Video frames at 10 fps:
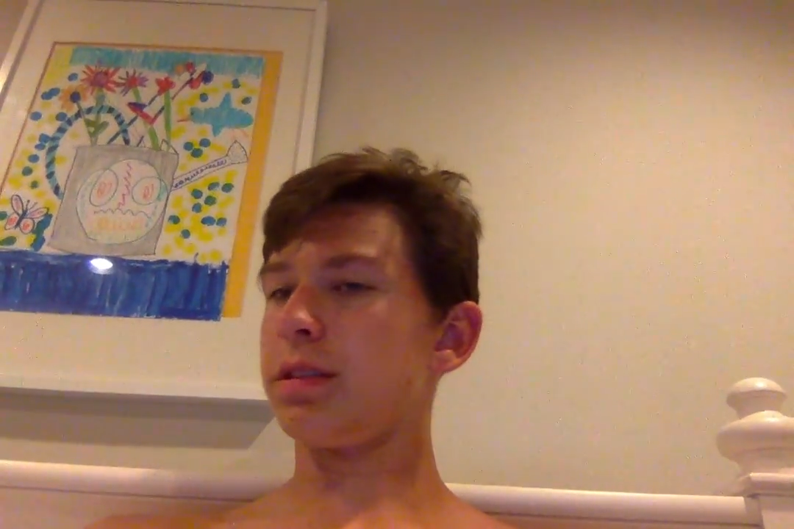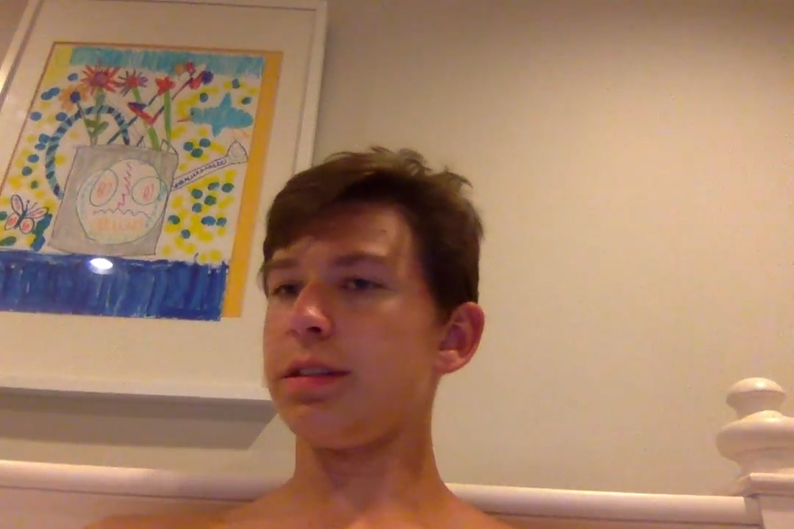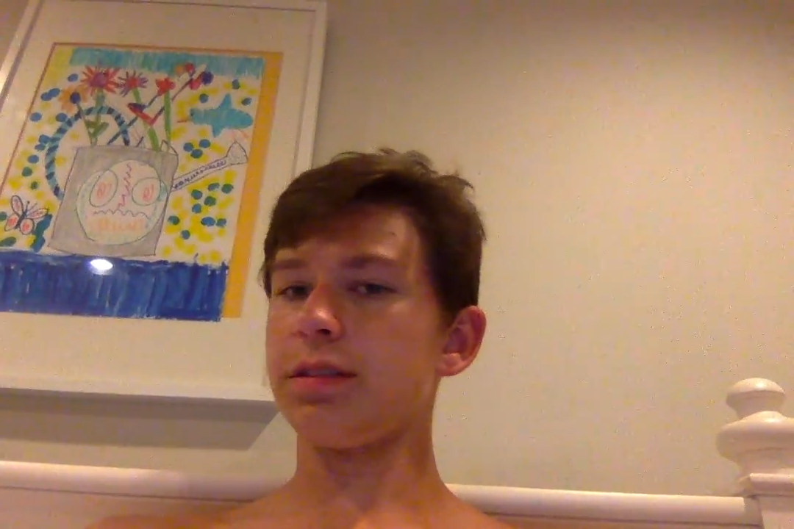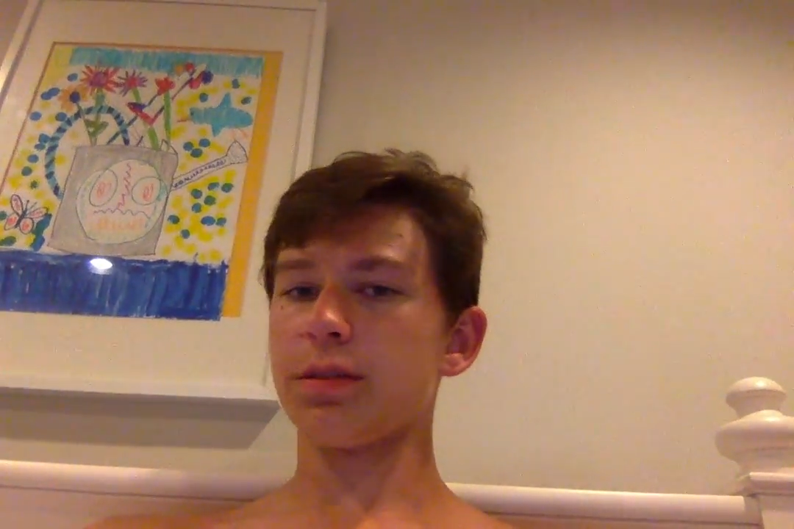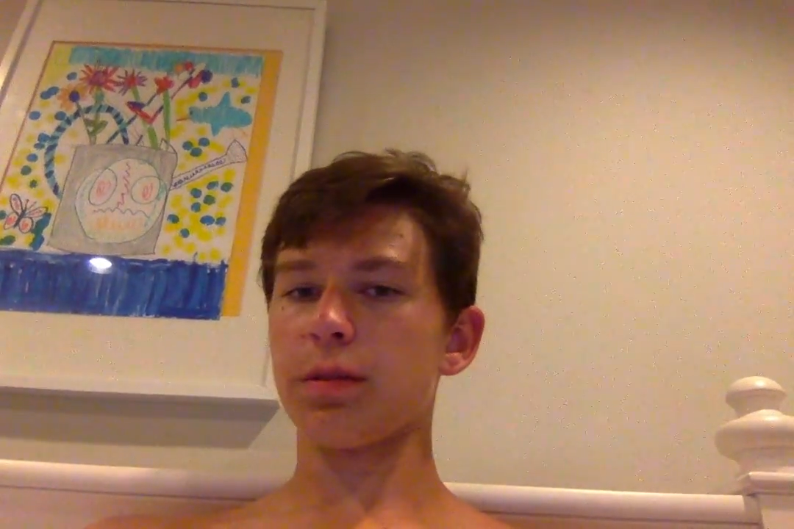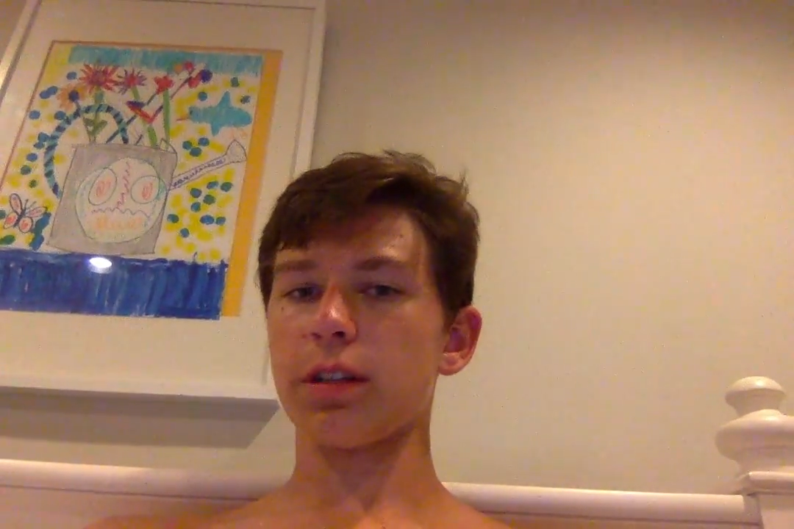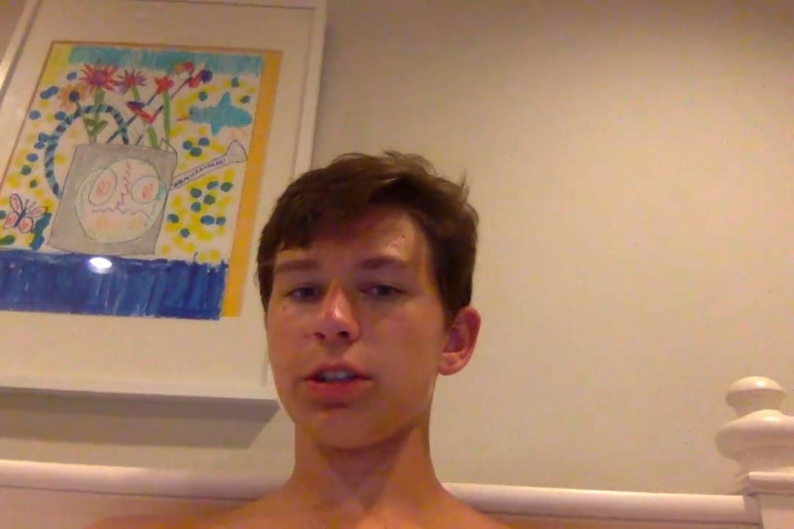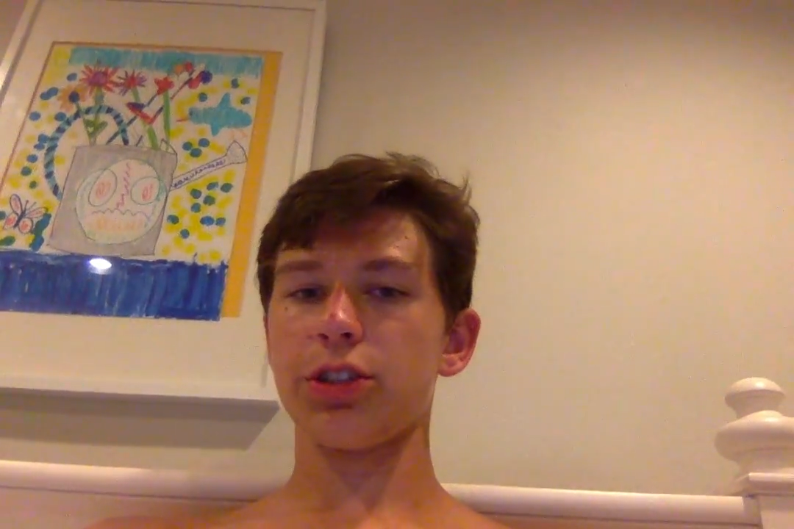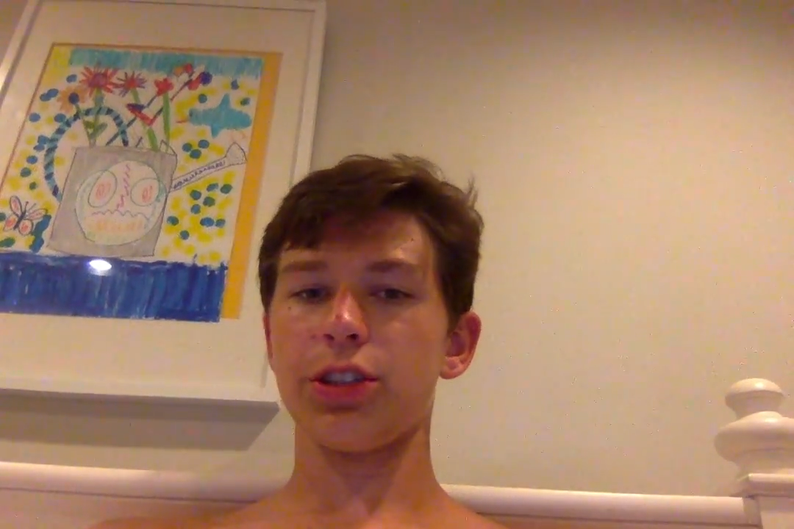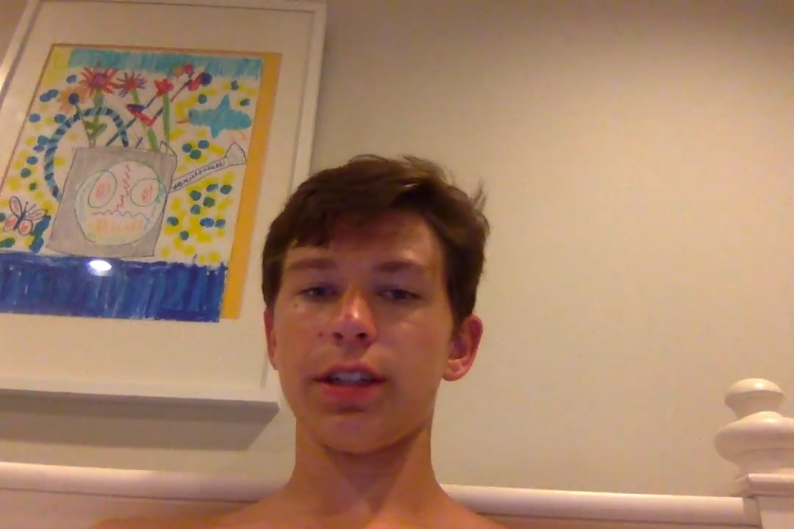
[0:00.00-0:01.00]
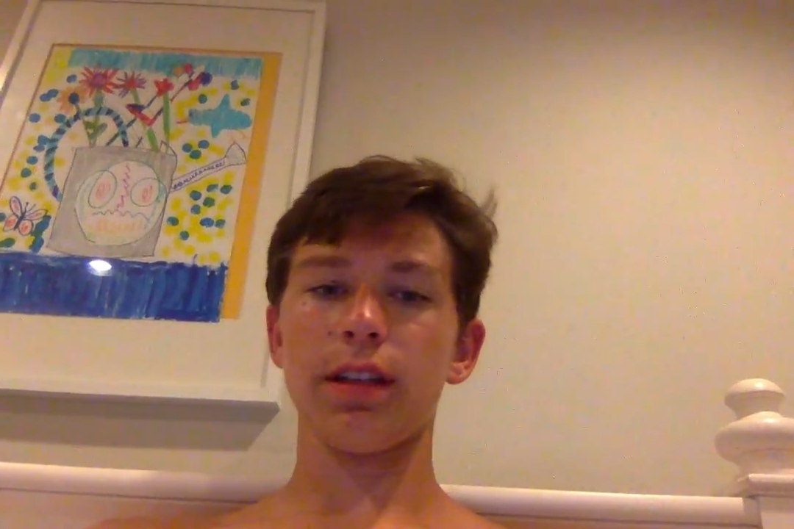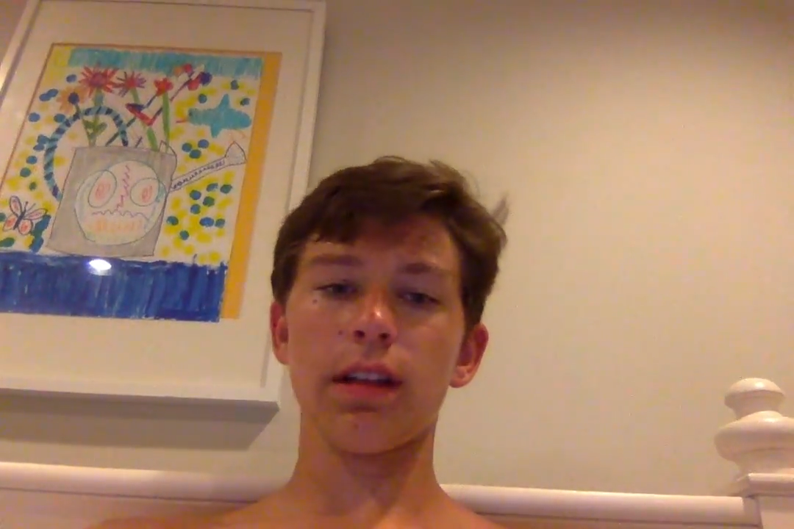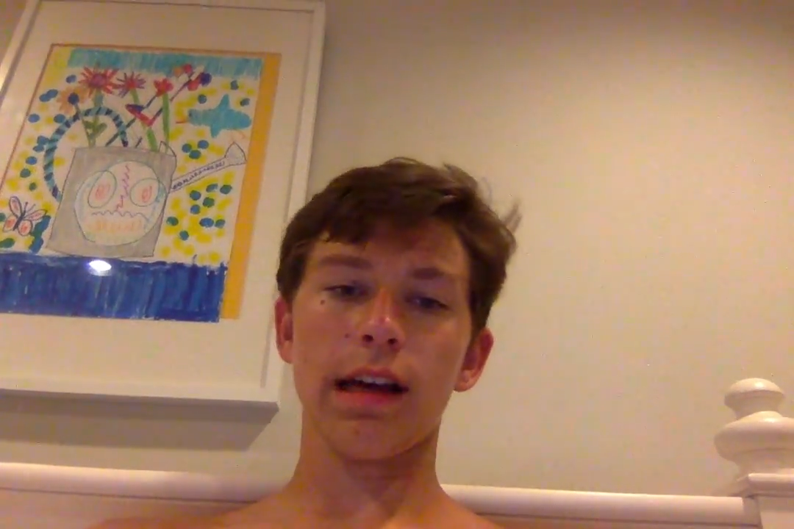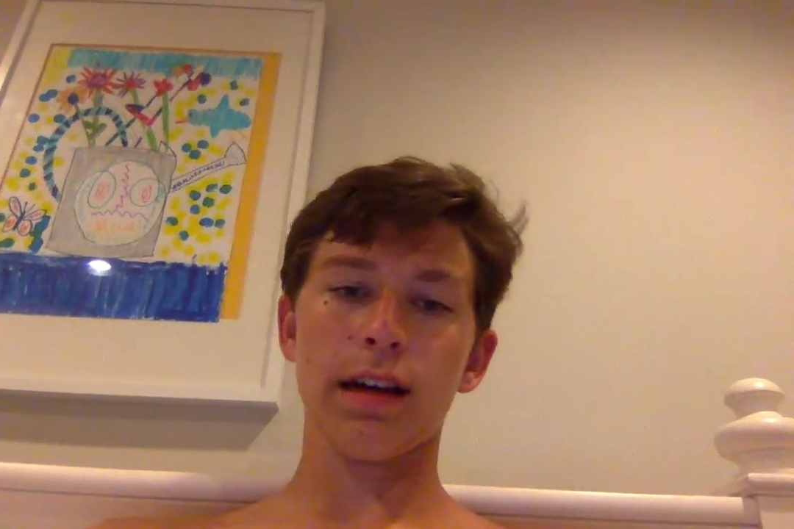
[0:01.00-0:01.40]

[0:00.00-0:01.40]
when you just want to chill